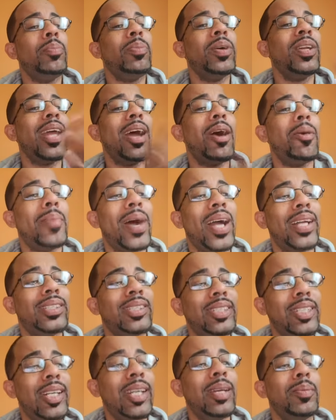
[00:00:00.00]
but now my
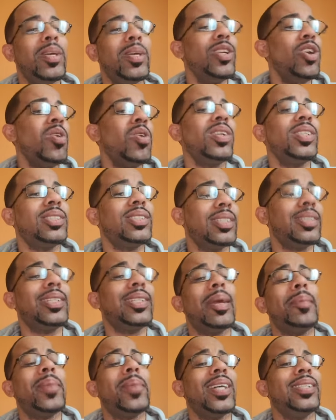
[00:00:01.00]
team, and notice I
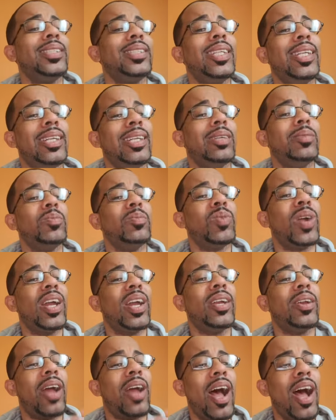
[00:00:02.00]
said my team,
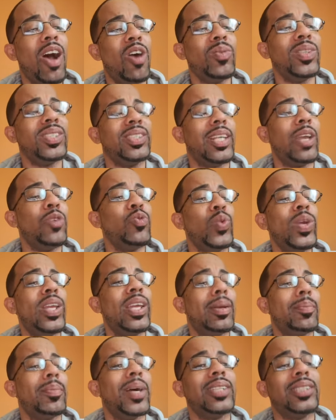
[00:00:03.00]
right? I always say
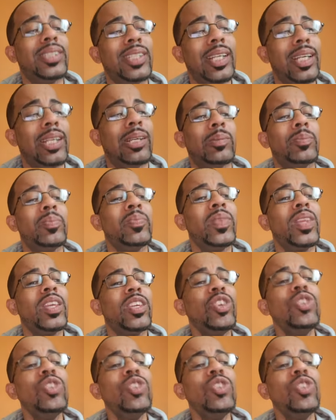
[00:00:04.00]
we and my team.